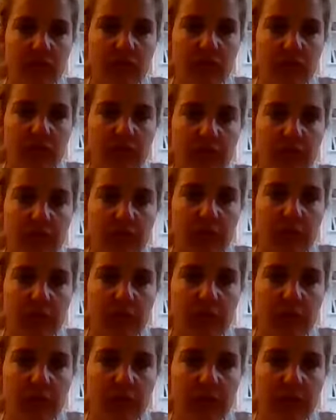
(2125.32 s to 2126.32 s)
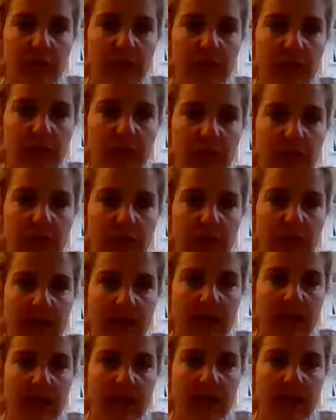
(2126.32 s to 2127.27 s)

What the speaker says: Shift forward, knee to the